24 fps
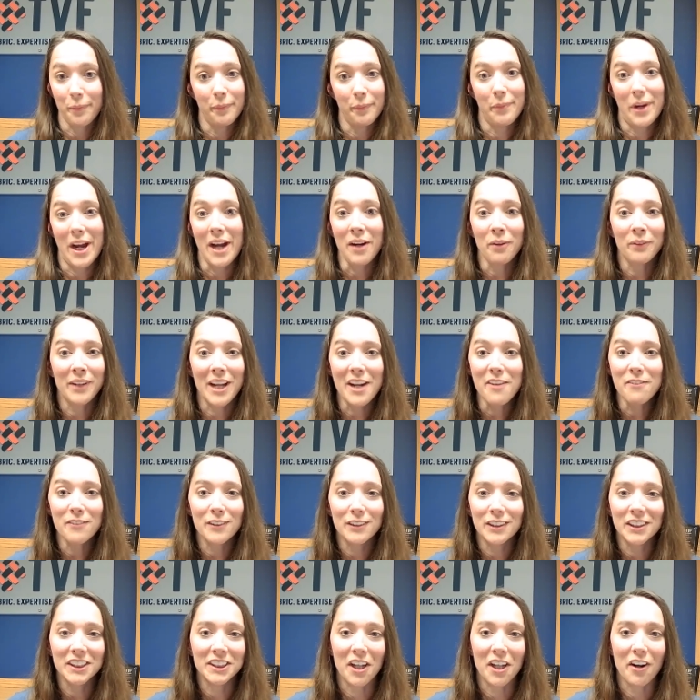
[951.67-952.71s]
back when I
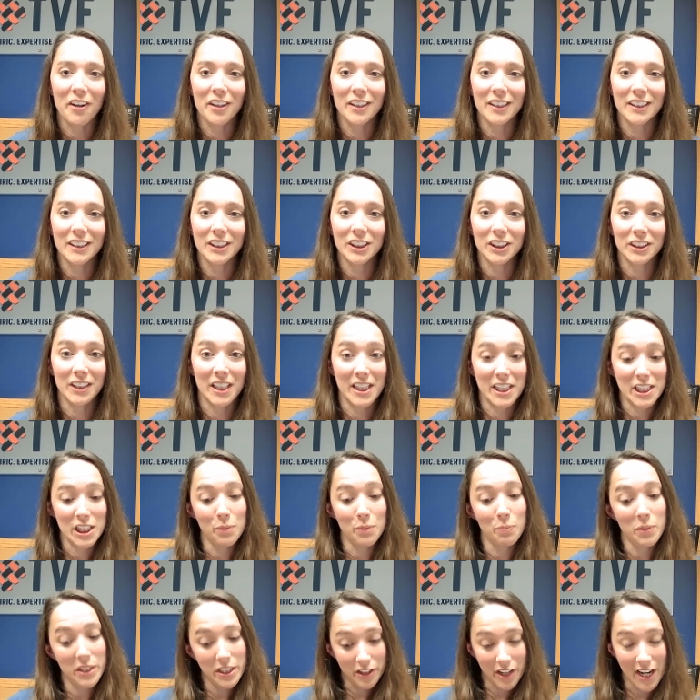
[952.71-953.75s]
first started, it's like you
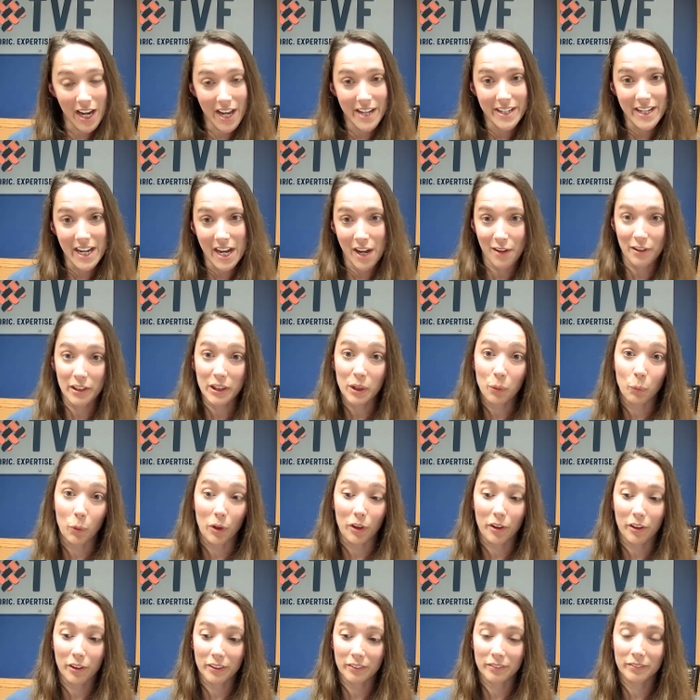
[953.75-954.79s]
put your head down and you
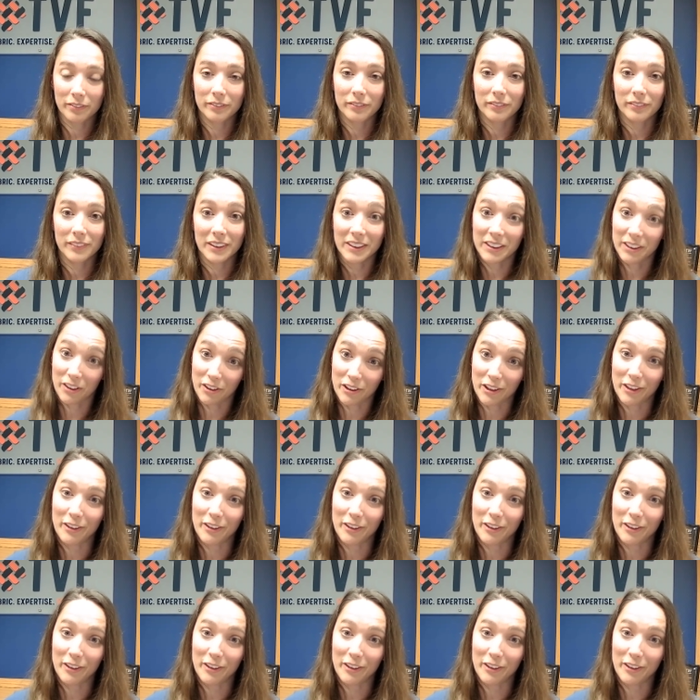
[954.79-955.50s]
work. That's all you